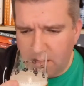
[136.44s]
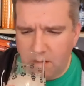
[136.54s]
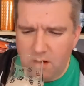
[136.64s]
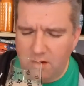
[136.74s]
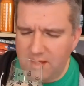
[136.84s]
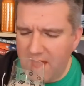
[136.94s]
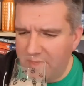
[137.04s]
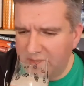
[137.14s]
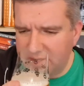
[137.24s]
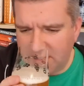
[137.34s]
Oh
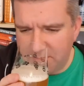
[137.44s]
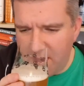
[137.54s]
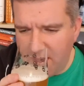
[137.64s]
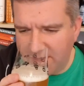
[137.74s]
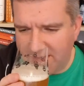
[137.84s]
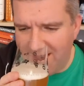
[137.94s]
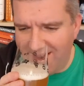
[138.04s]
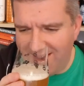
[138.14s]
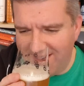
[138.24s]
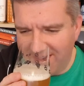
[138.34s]
yeah, this is
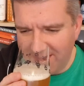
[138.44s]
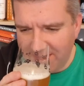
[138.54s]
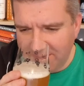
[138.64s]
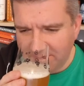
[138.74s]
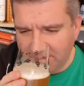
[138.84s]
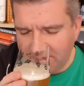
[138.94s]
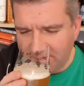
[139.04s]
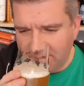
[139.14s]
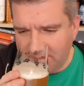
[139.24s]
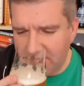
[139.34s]
amazing.
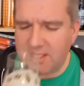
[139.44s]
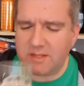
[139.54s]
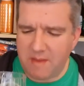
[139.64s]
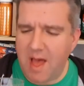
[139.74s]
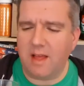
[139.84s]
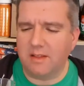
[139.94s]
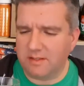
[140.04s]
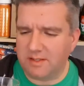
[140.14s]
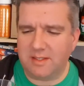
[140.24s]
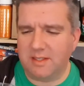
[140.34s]
This
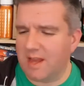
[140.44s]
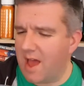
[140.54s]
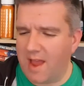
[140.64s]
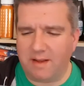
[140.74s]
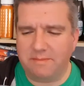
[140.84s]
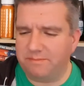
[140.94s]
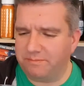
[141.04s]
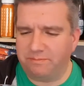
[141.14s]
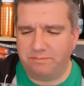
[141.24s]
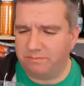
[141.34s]
smells like
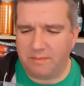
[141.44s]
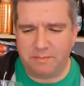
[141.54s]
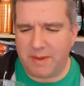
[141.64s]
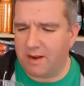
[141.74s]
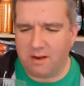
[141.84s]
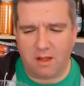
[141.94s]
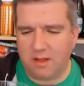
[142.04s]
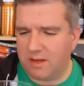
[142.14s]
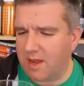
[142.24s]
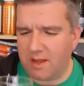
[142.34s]
being on
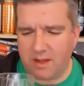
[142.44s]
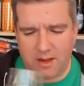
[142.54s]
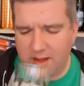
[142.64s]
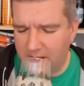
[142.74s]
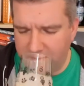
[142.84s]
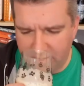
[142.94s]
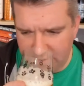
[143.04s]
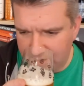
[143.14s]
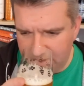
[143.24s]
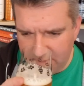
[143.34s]
holiday in
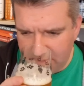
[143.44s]
California.